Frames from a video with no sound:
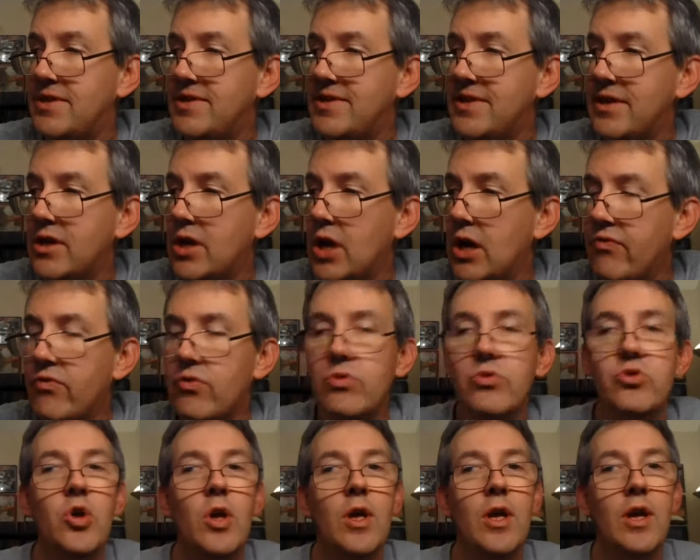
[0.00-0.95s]
decent
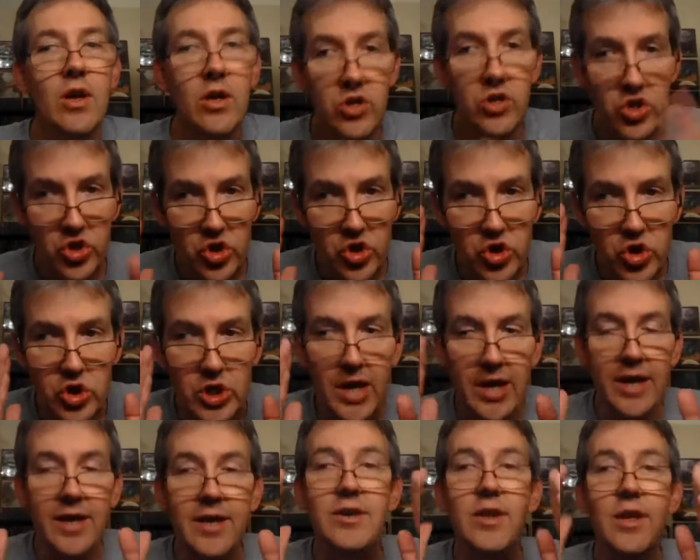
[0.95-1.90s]
covers,
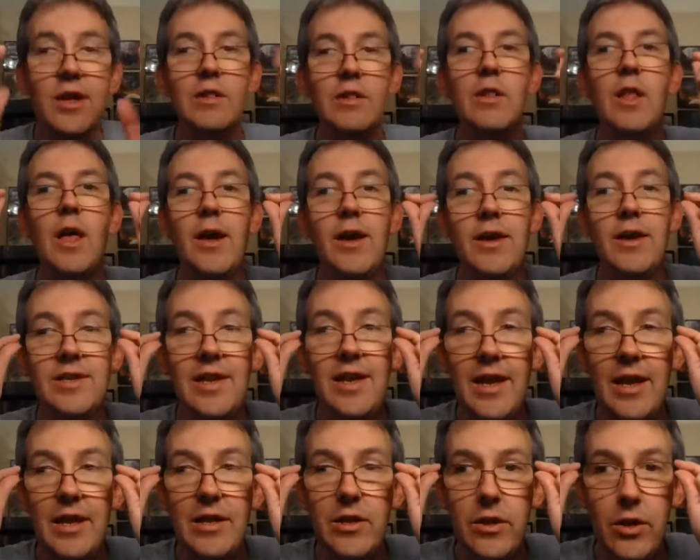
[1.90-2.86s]
shined a light
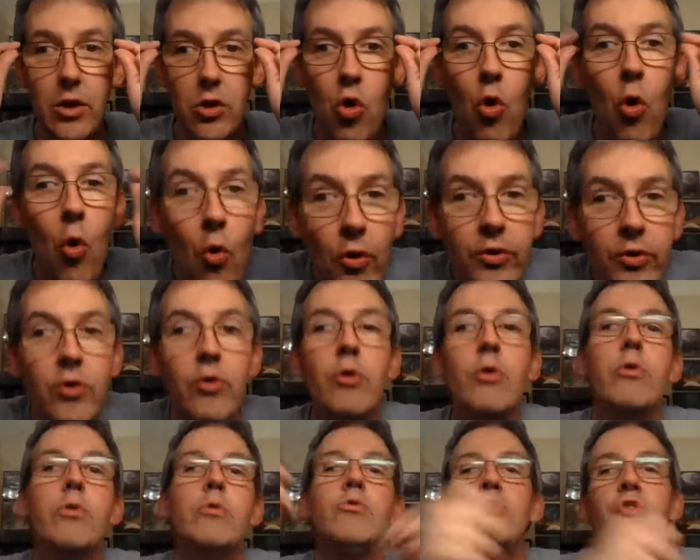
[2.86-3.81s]
into the
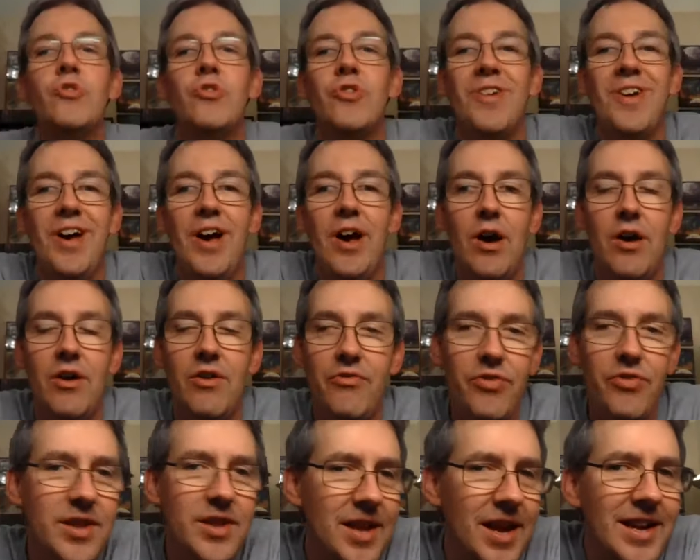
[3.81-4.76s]
corners
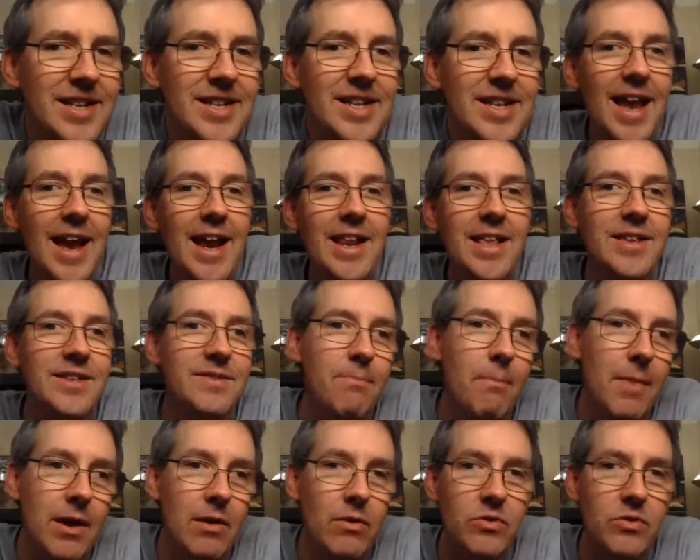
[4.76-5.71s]
of the 1980s
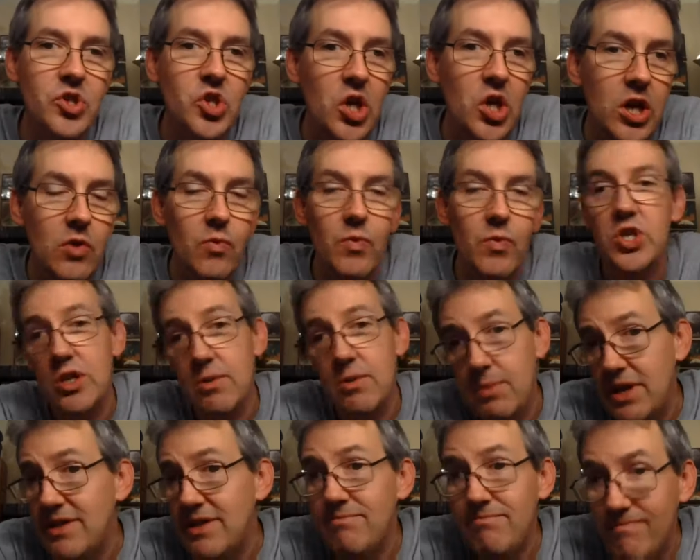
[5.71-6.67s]
metal scene, which had
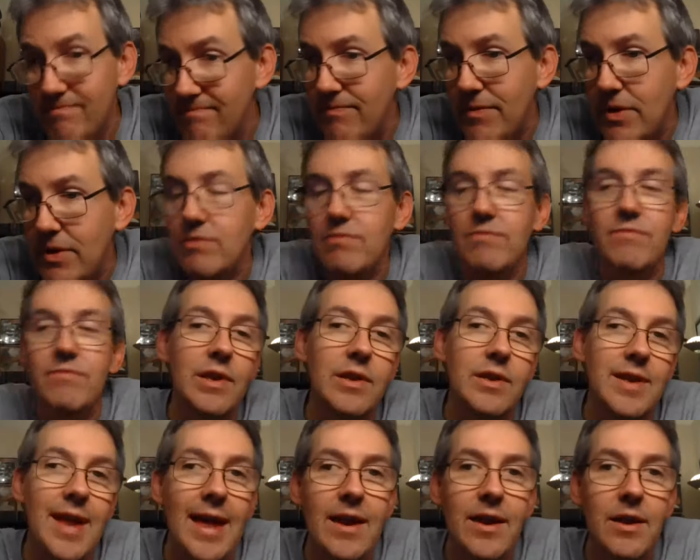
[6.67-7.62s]
been, you know,
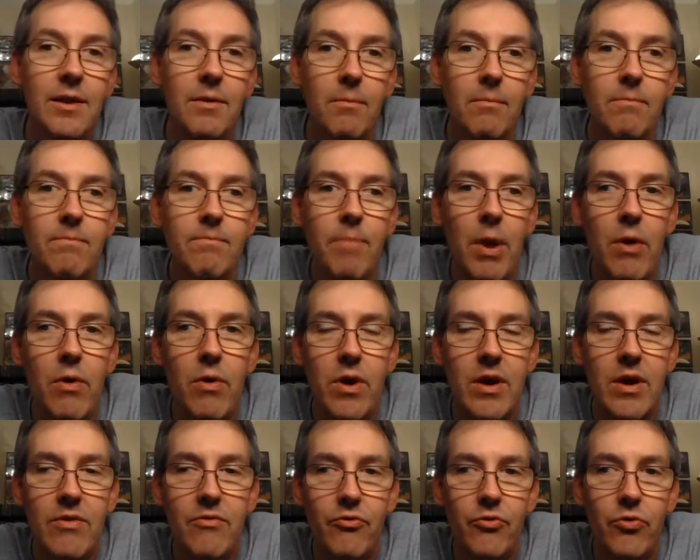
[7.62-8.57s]
dead and
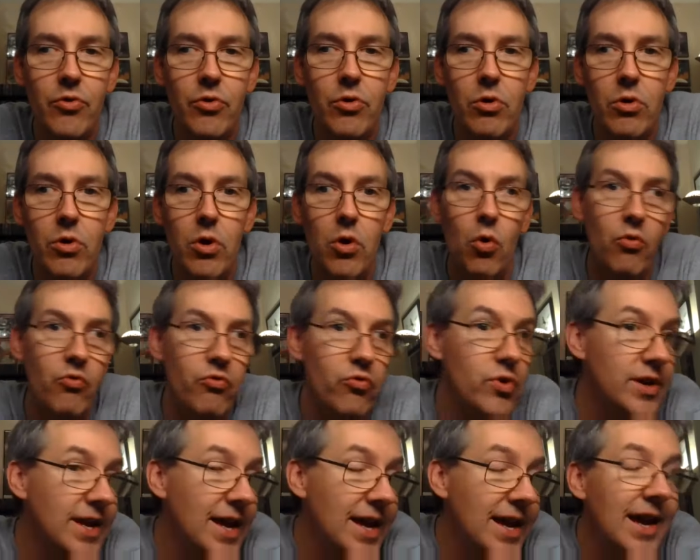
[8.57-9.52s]
buried for
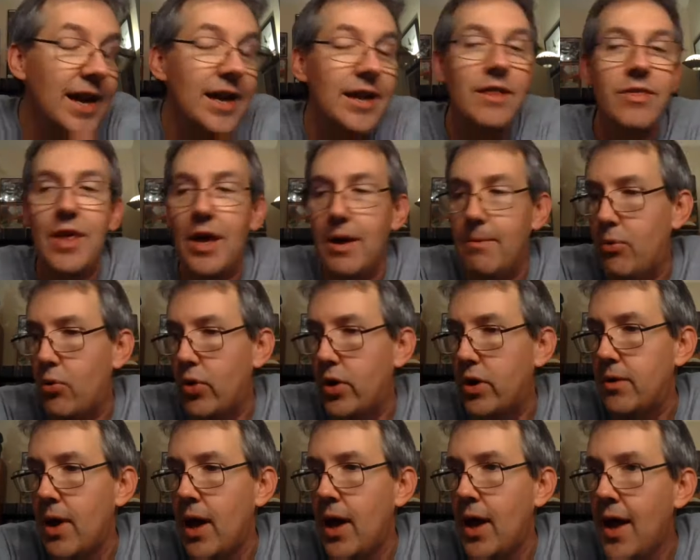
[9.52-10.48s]
over a decade at that
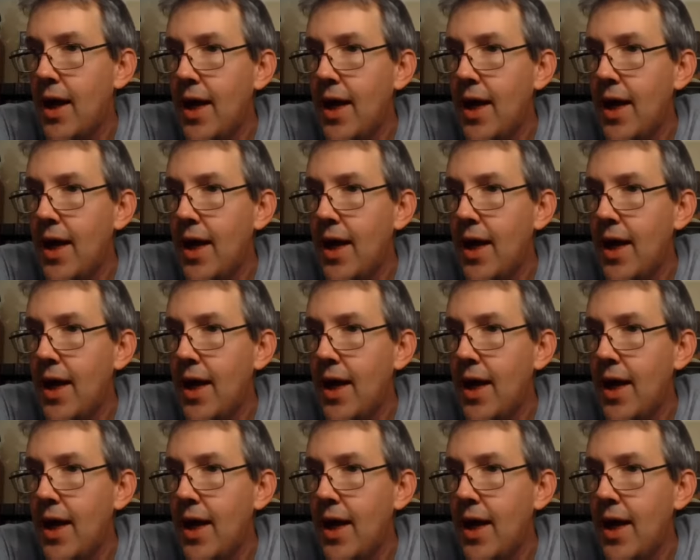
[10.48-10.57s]
point.